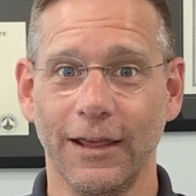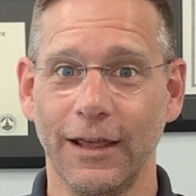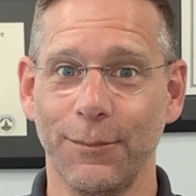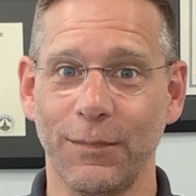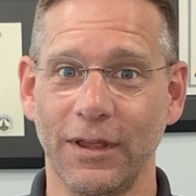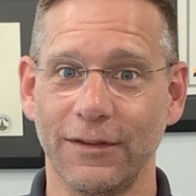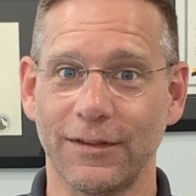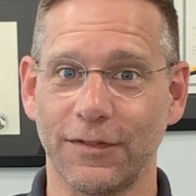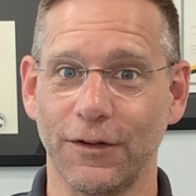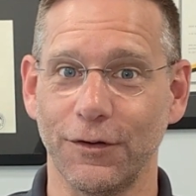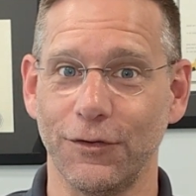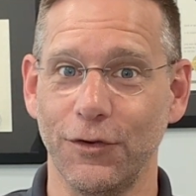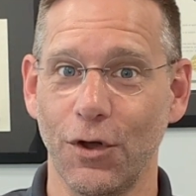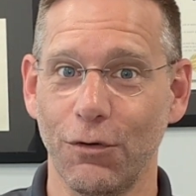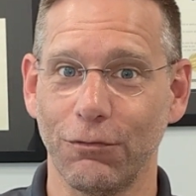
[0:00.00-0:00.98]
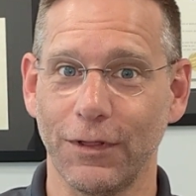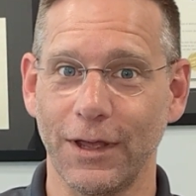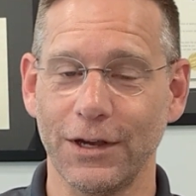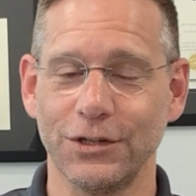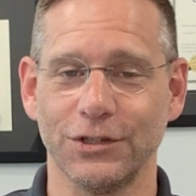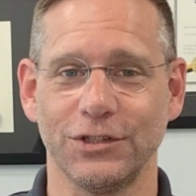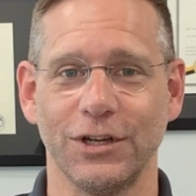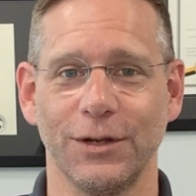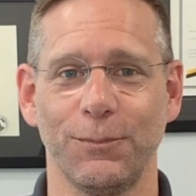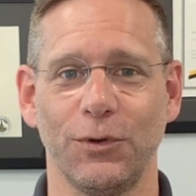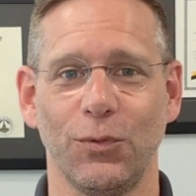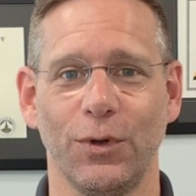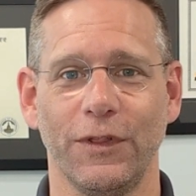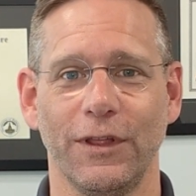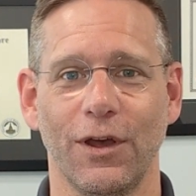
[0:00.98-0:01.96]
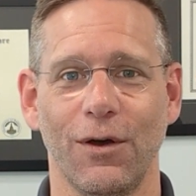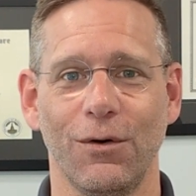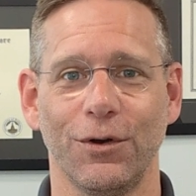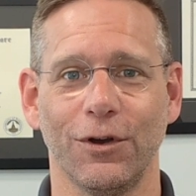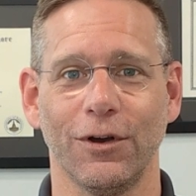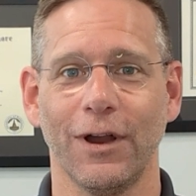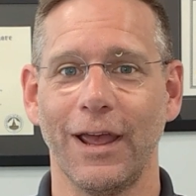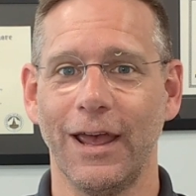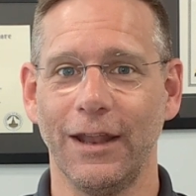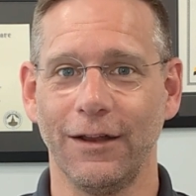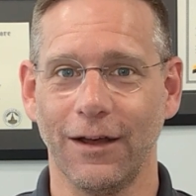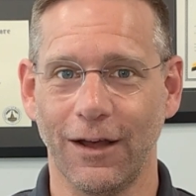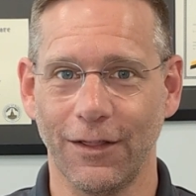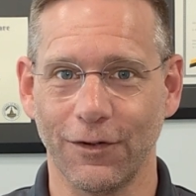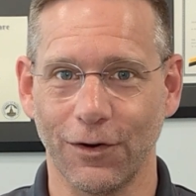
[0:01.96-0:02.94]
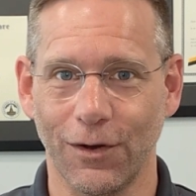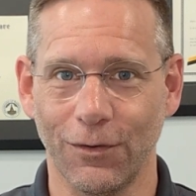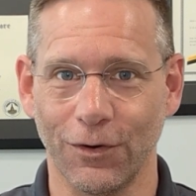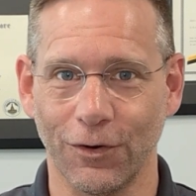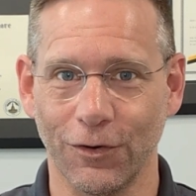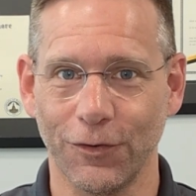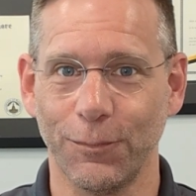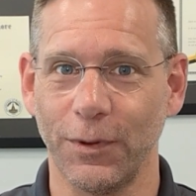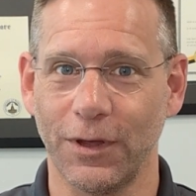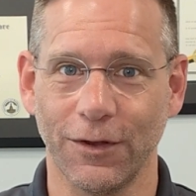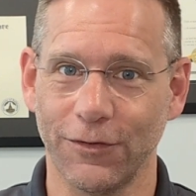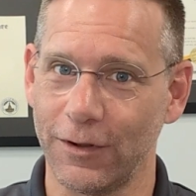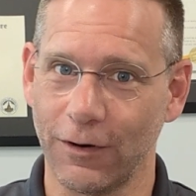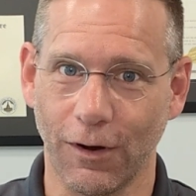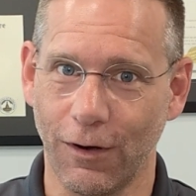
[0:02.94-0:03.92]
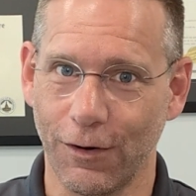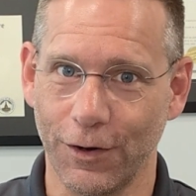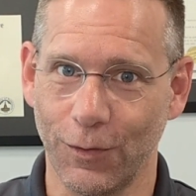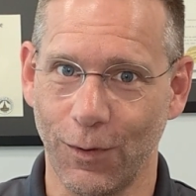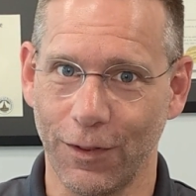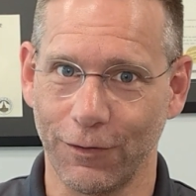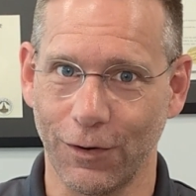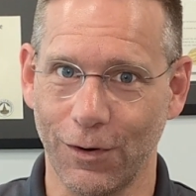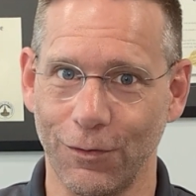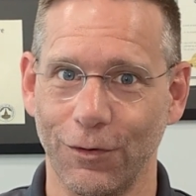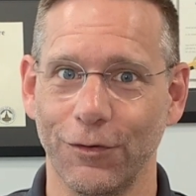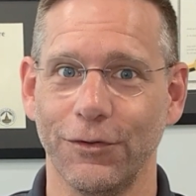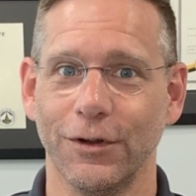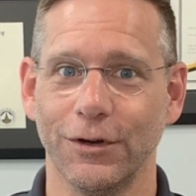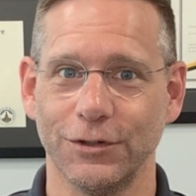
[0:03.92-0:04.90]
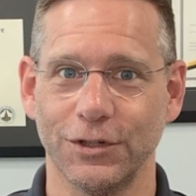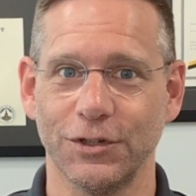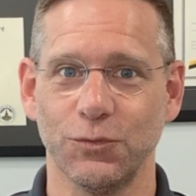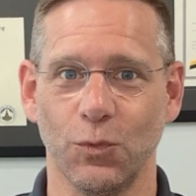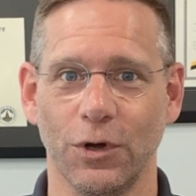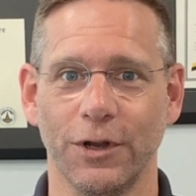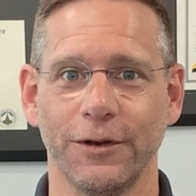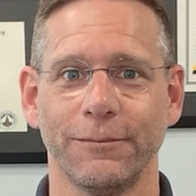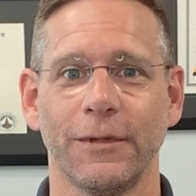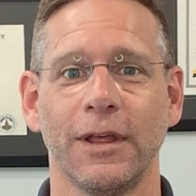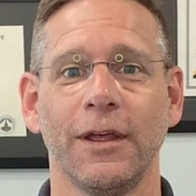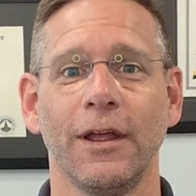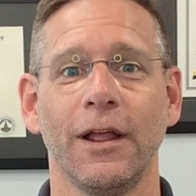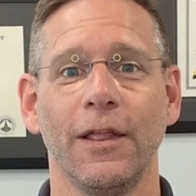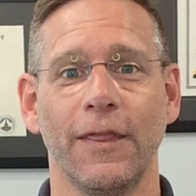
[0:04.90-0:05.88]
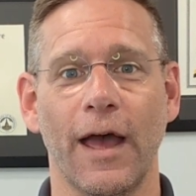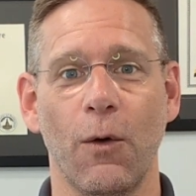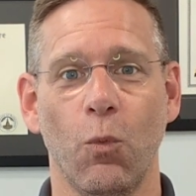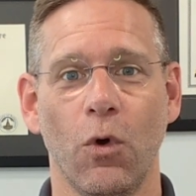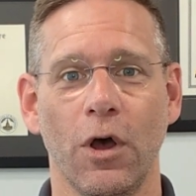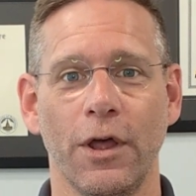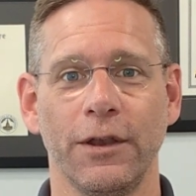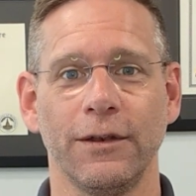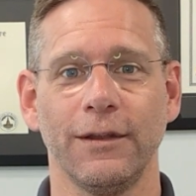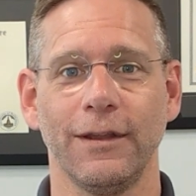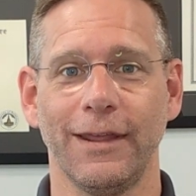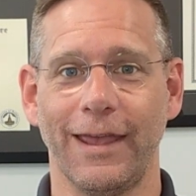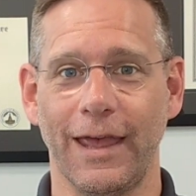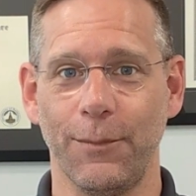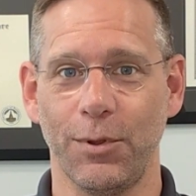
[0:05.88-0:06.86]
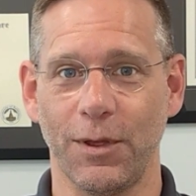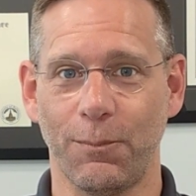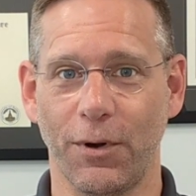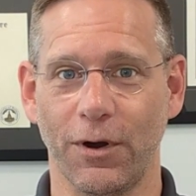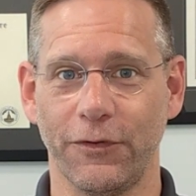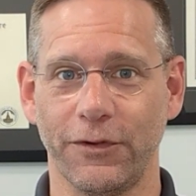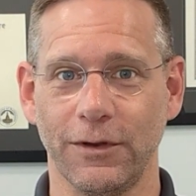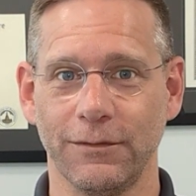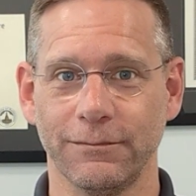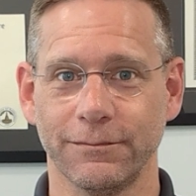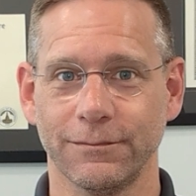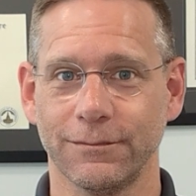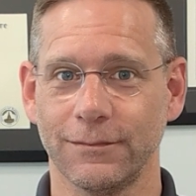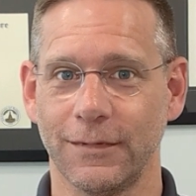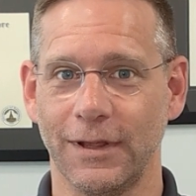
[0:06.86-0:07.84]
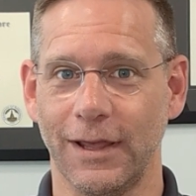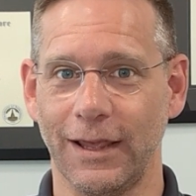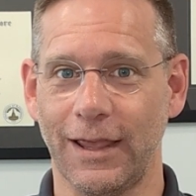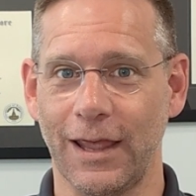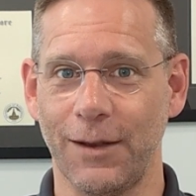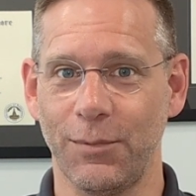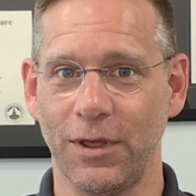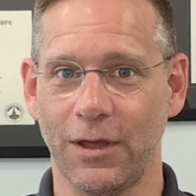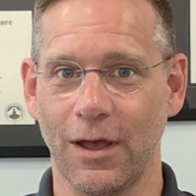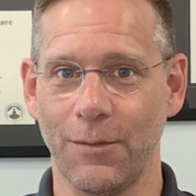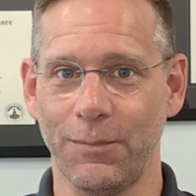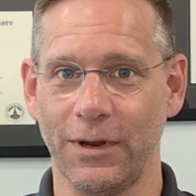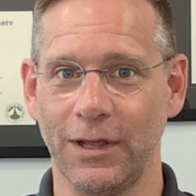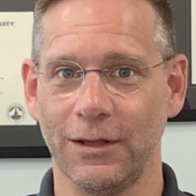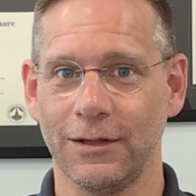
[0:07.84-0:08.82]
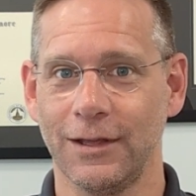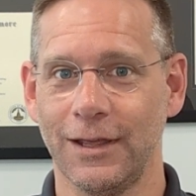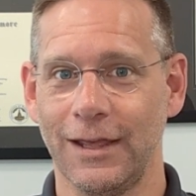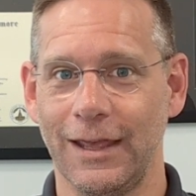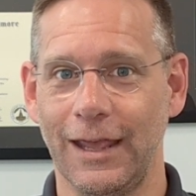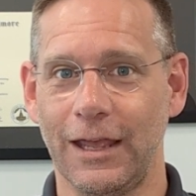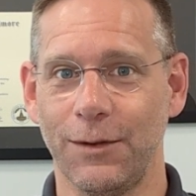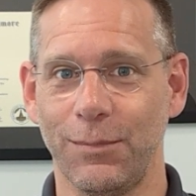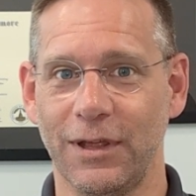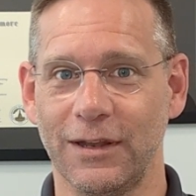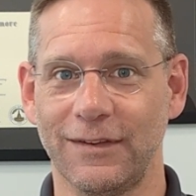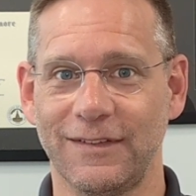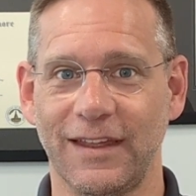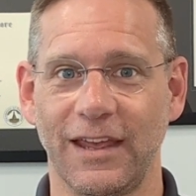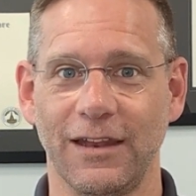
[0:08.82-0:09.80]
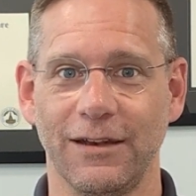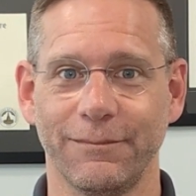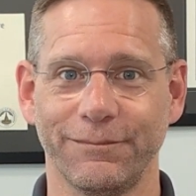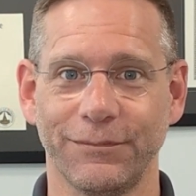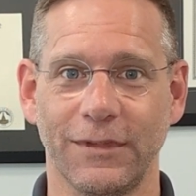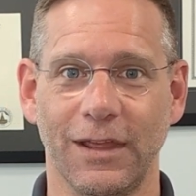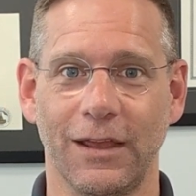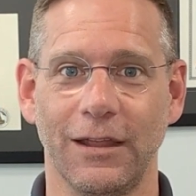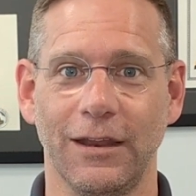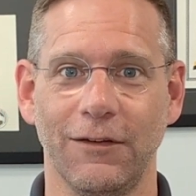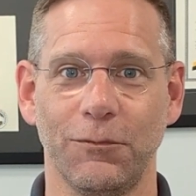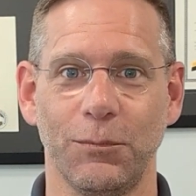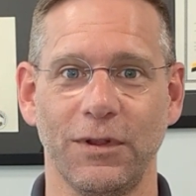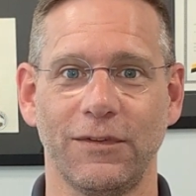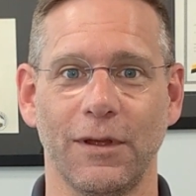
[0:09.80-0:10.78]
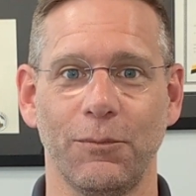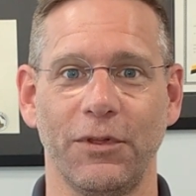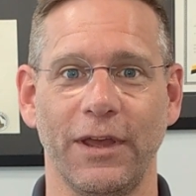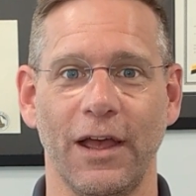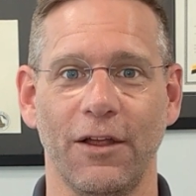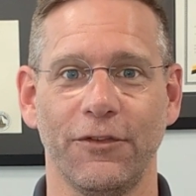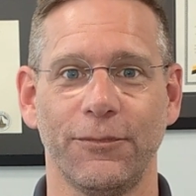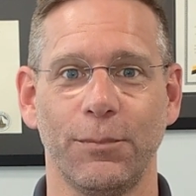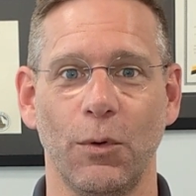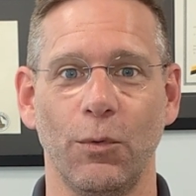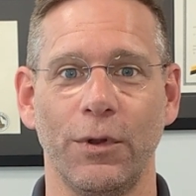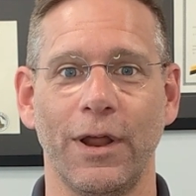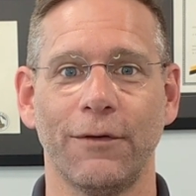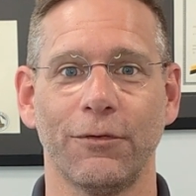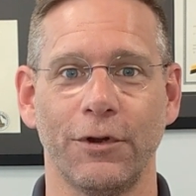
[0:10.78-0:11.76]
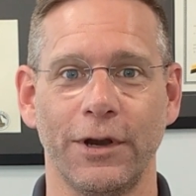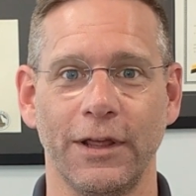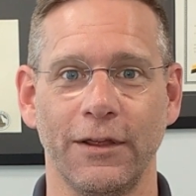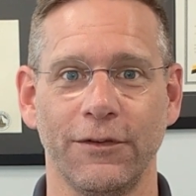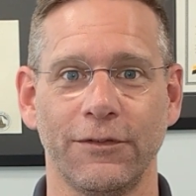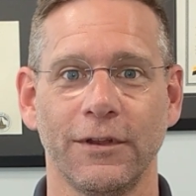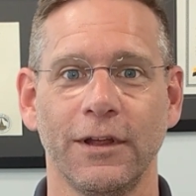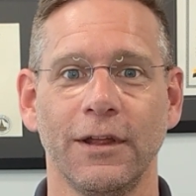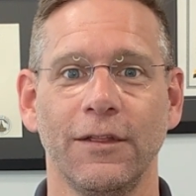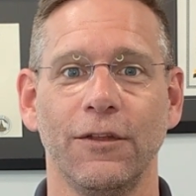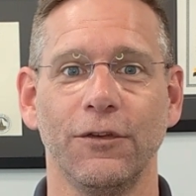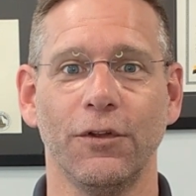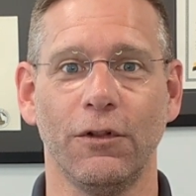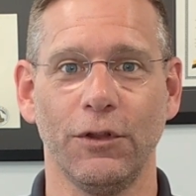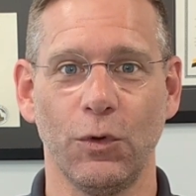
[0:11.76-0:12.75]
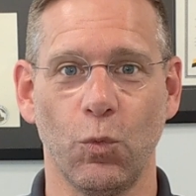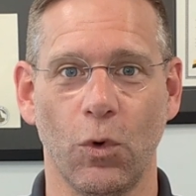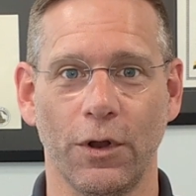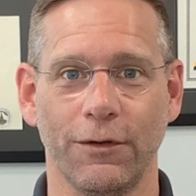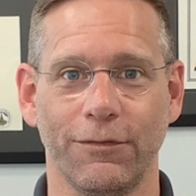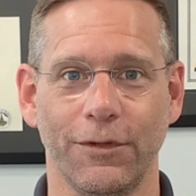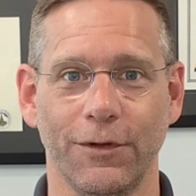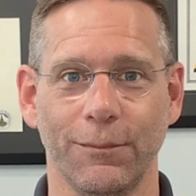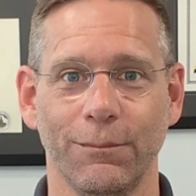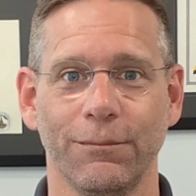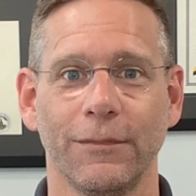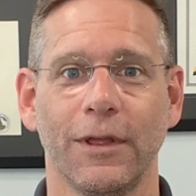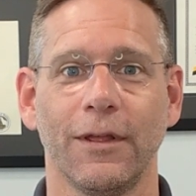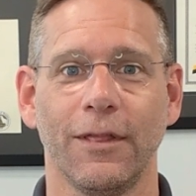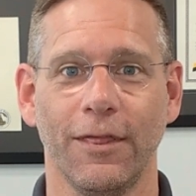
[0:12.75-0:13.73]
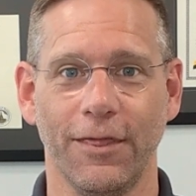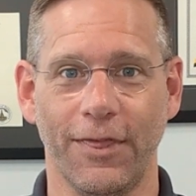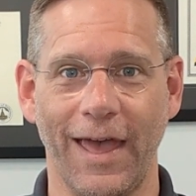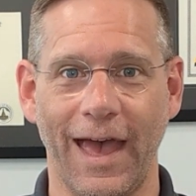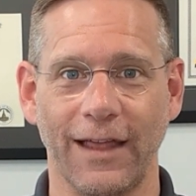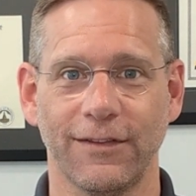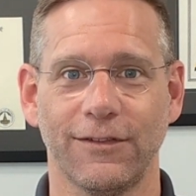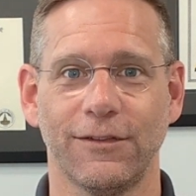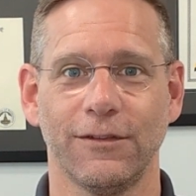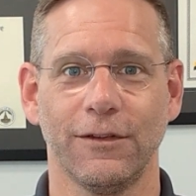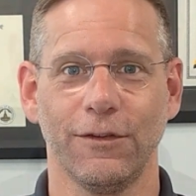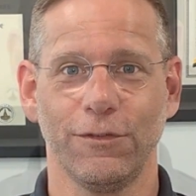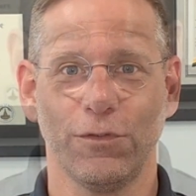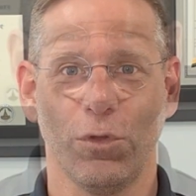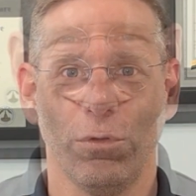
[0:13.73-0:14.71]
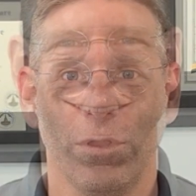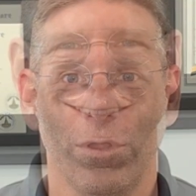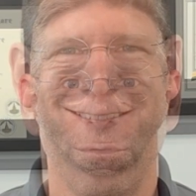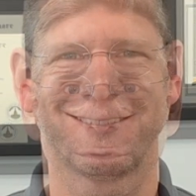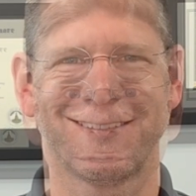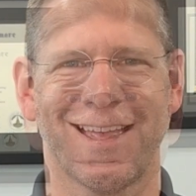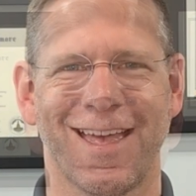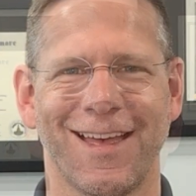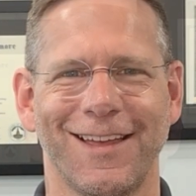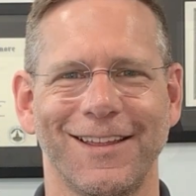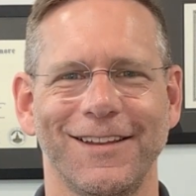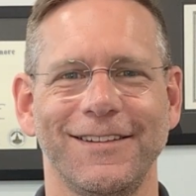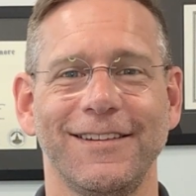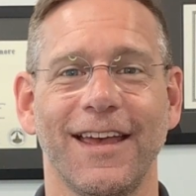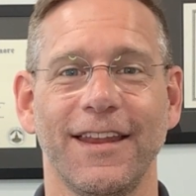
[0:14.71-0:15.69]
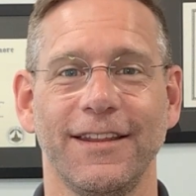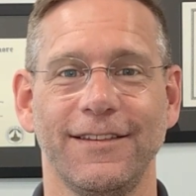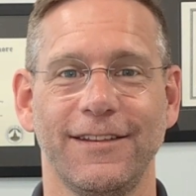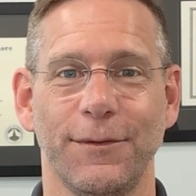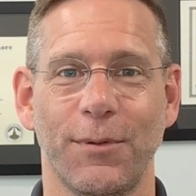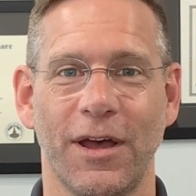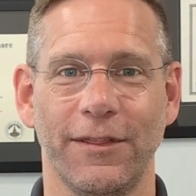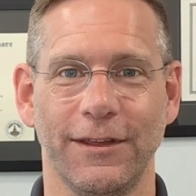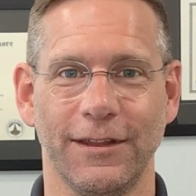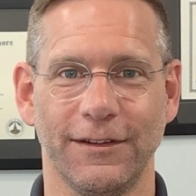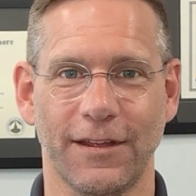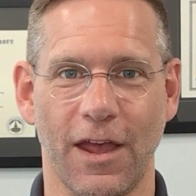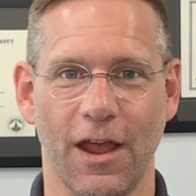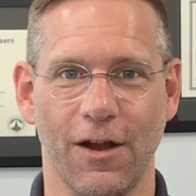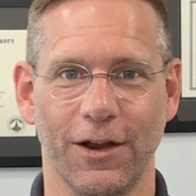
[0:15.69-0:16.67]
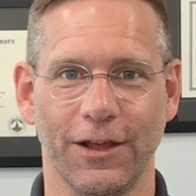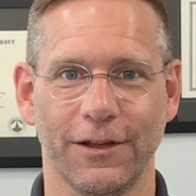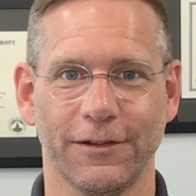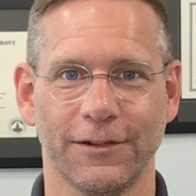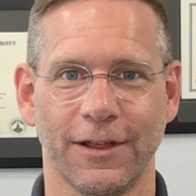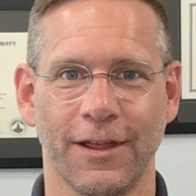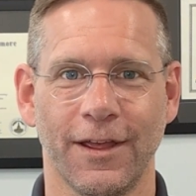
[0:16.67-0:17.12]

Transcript: It means that there's no relationship between the owner and other owners because there are no other owners. They're just one. That one can be a person, it can be a company, it can be an estate, it could even be something else. But whatever it is, there's only one of them. That's sole ownership. Tenancy by the entirety.